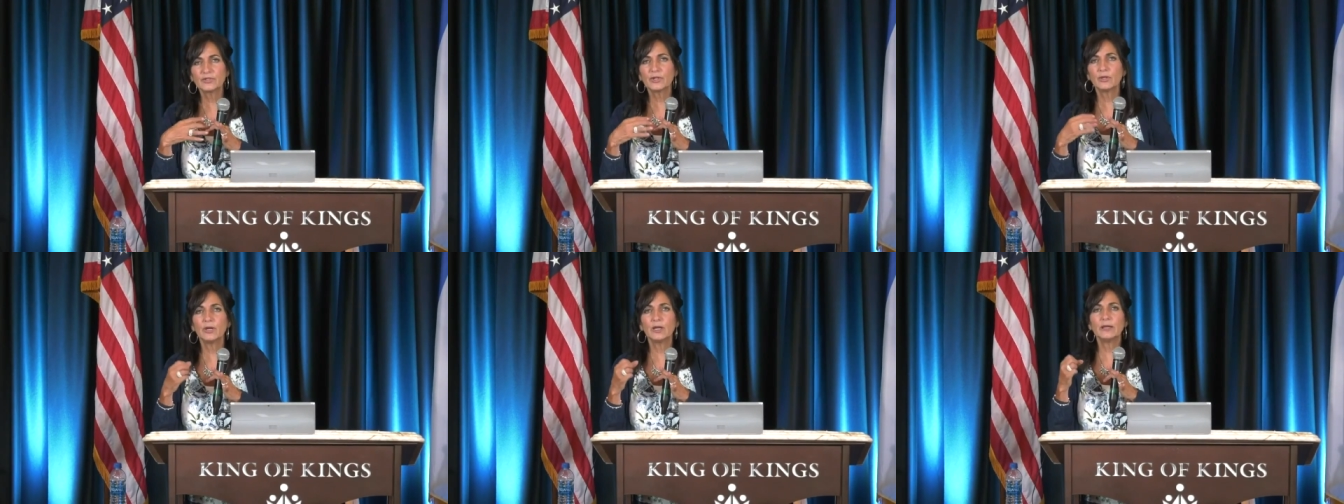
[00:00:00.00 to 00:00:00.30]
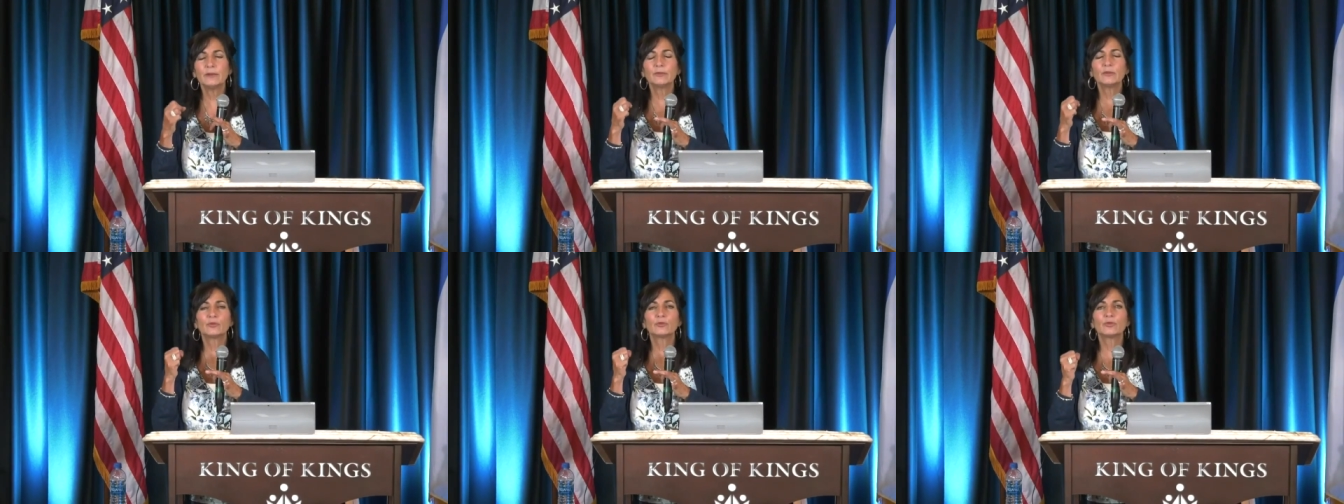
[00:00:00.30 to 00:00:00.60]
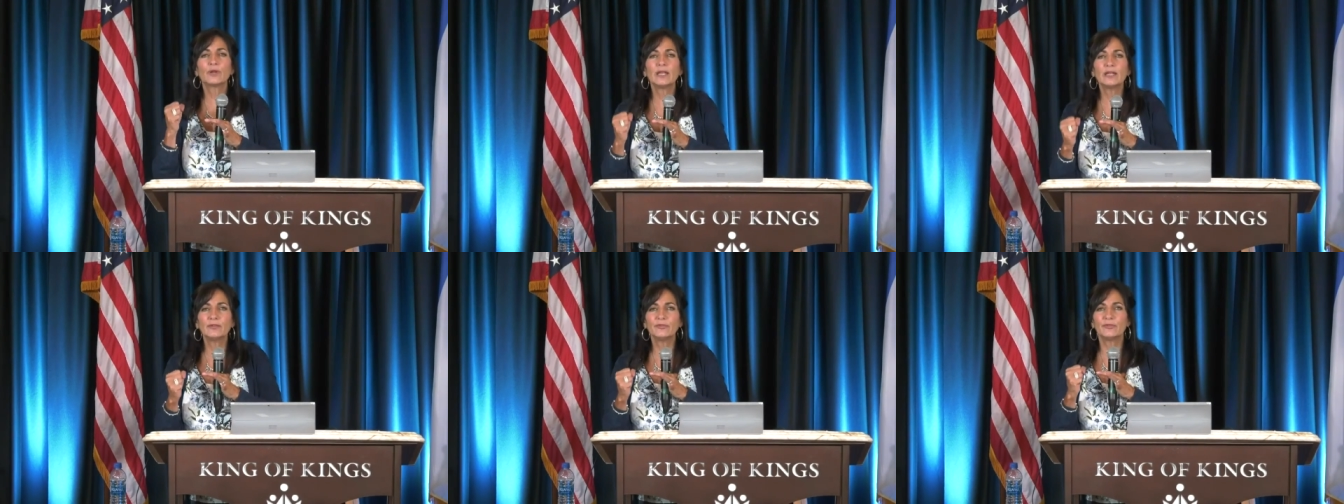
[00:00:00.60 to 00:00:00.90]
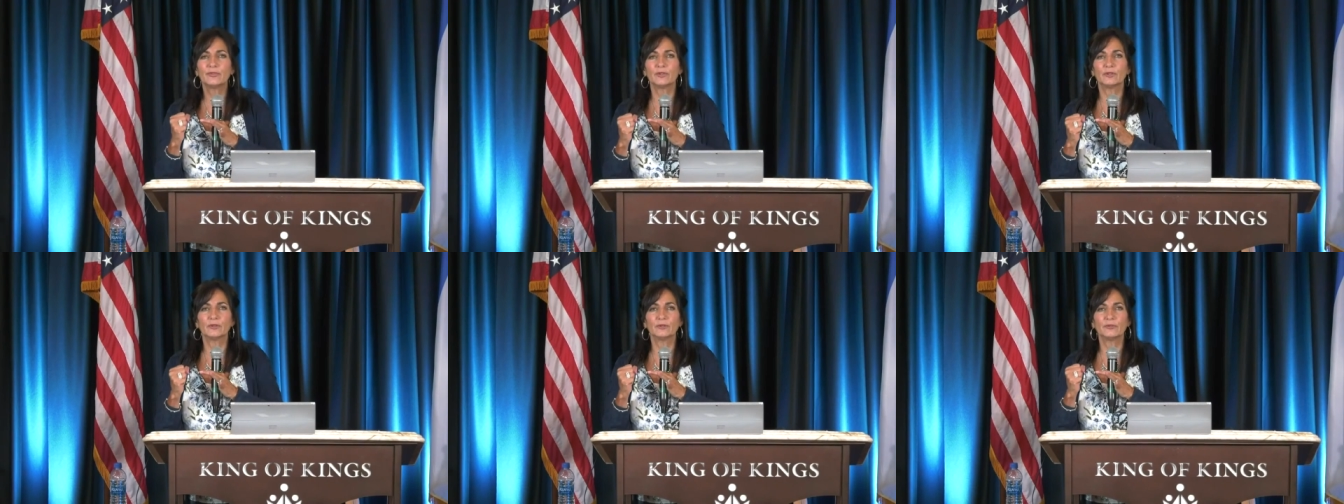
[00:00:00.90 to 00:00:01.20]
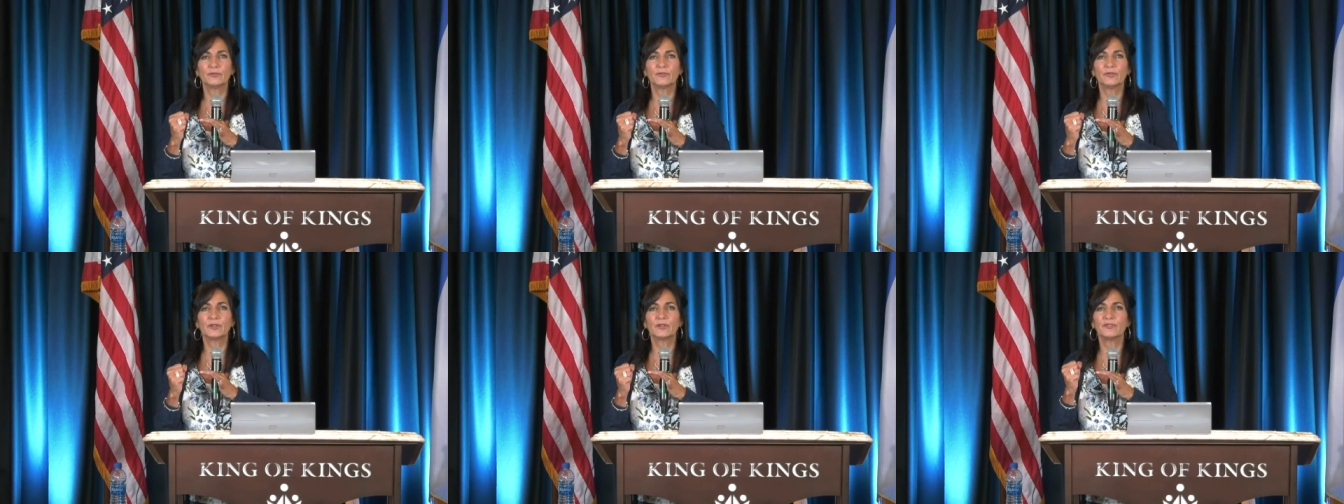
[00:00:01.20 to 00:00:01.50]
And so I'm
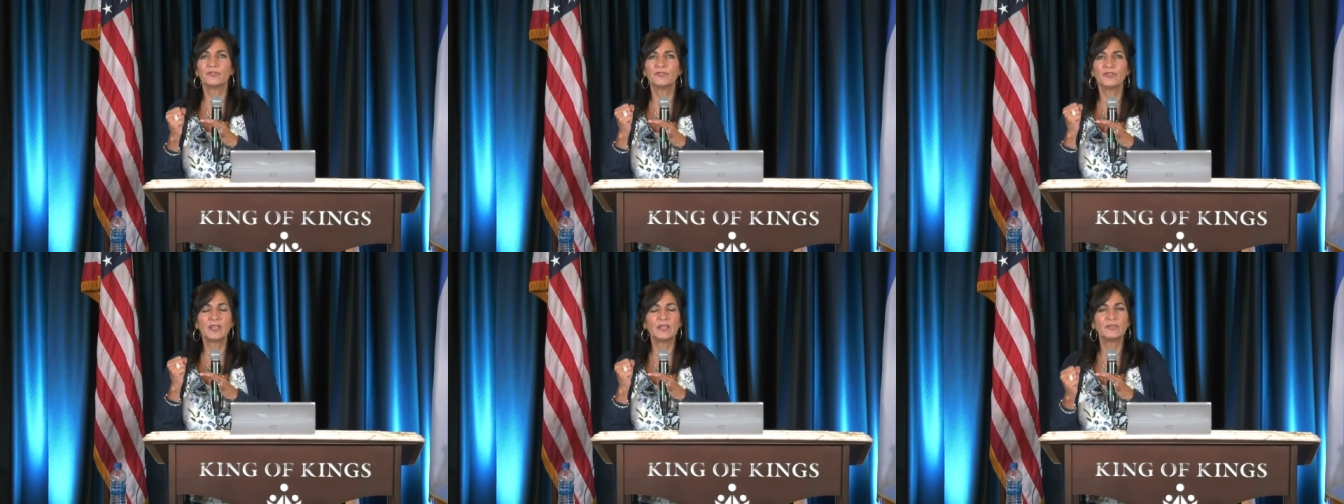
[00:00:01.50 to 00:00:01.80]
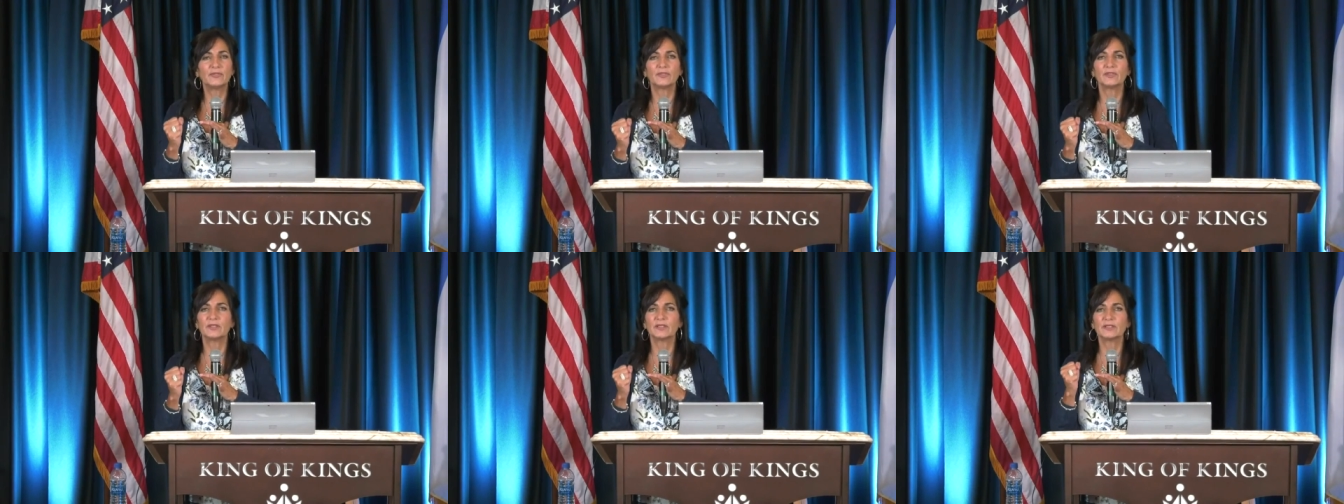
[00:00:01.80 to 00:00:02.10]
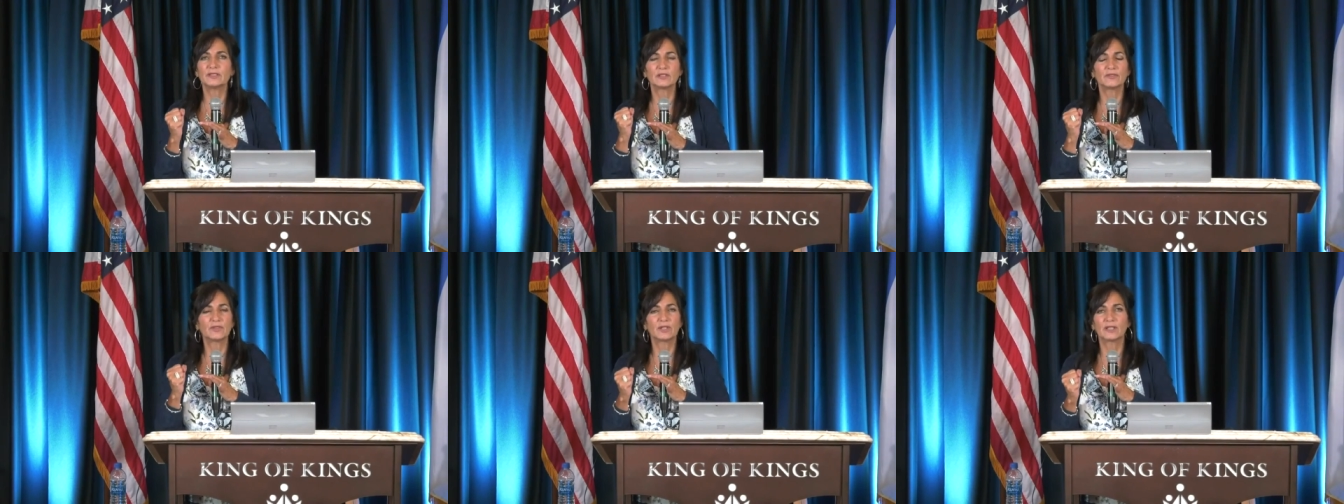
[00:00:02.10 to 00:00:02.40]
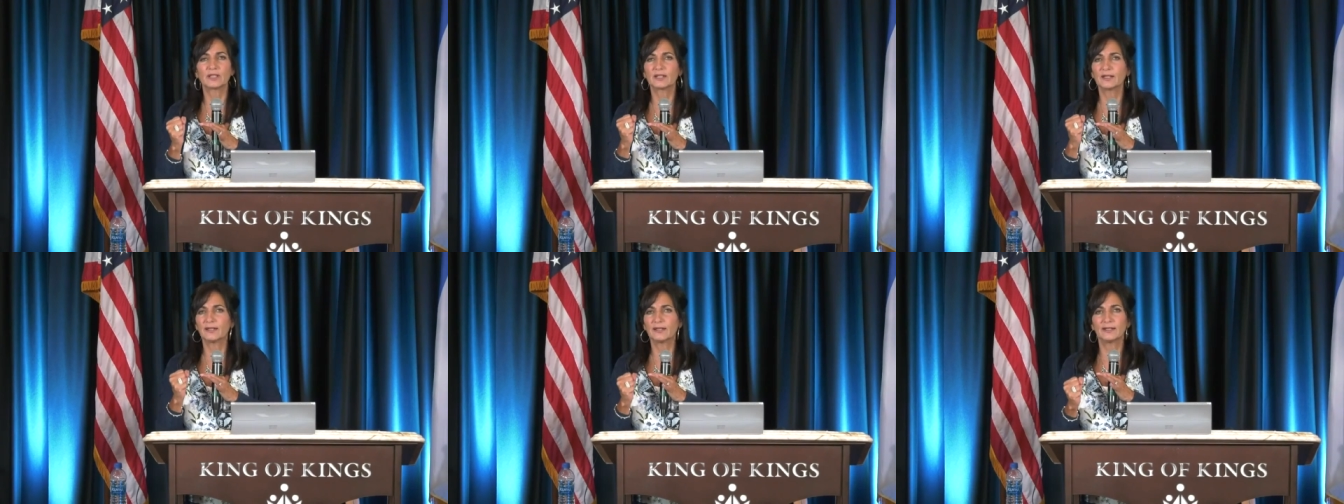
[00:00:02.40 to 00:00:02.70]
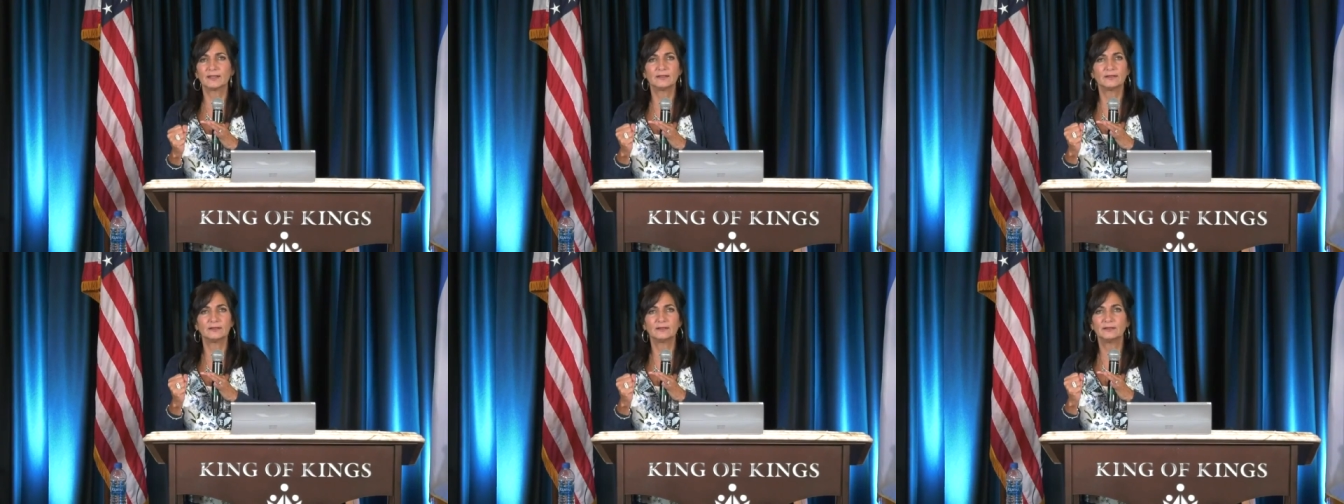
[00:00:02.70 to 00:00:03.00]
grateful for the faithfulness of our
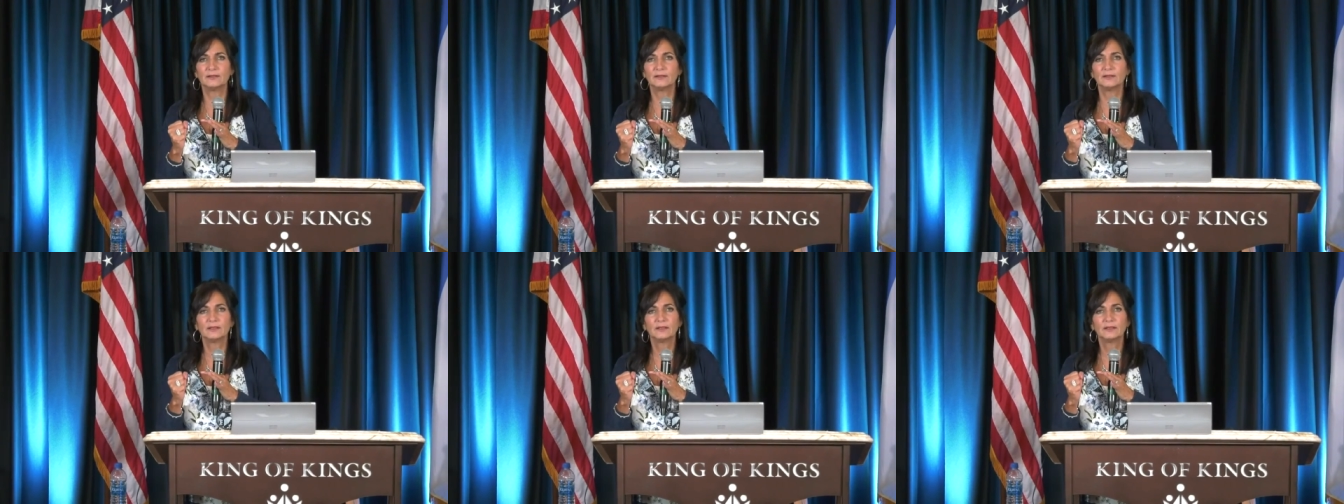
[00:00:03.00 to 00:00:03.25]
God